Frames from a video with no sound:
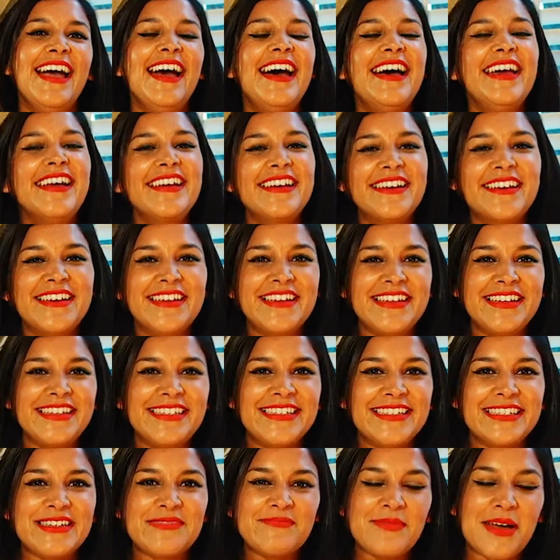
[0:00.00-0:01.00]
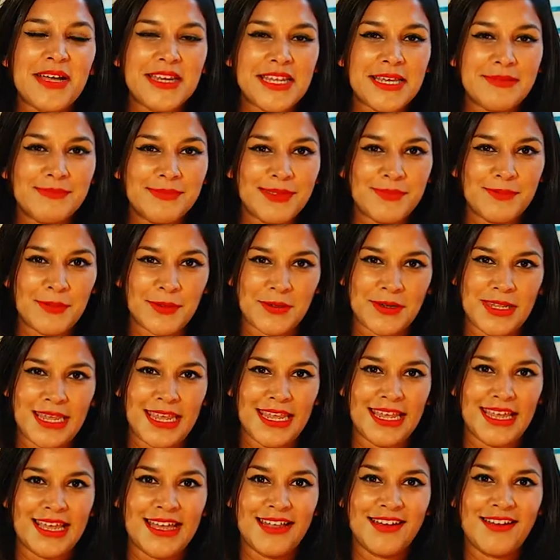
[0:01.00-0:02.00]
Hi guys, my name's
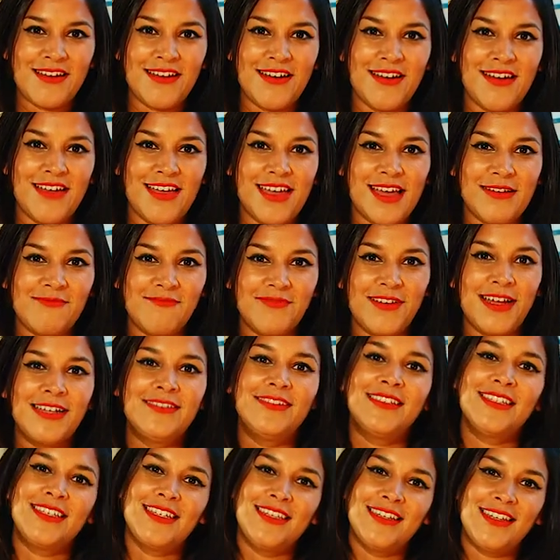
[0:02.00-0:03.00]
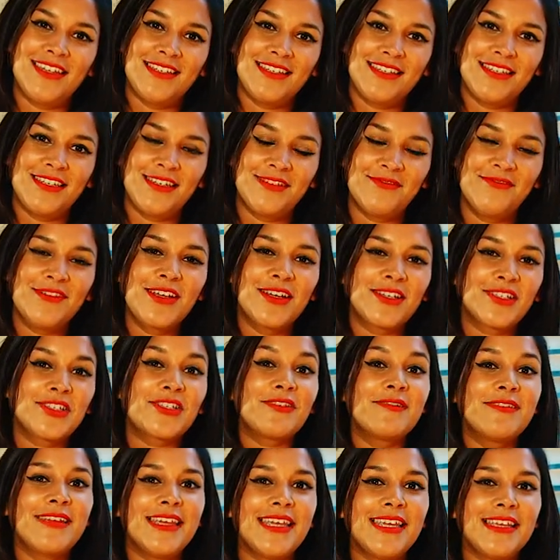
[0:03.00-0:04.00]
Bonnie and I am founder and editor of
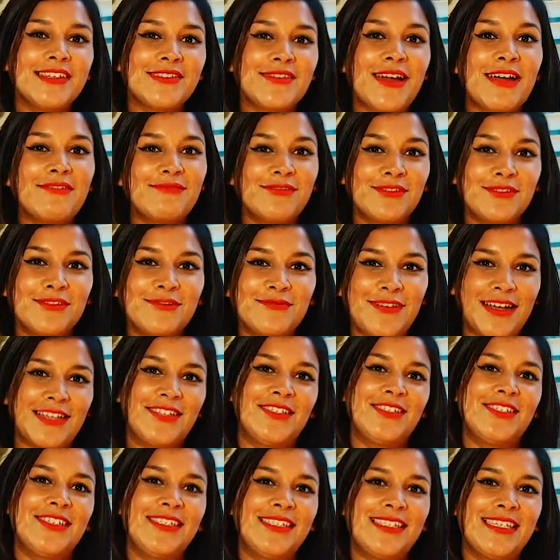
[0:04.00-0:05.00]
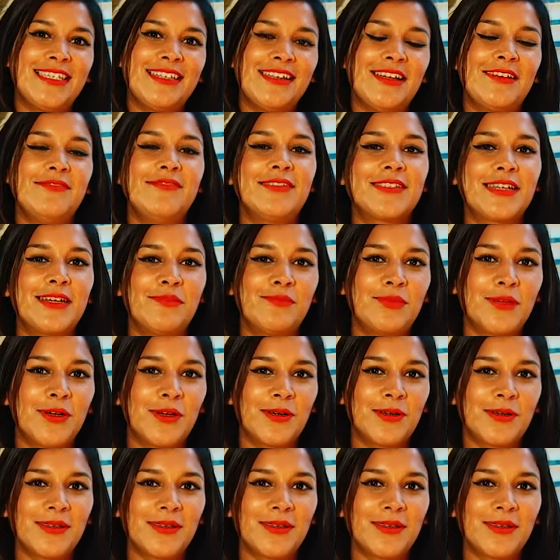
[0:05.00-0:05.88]
luxury, travel, fashion and lifestyle blog,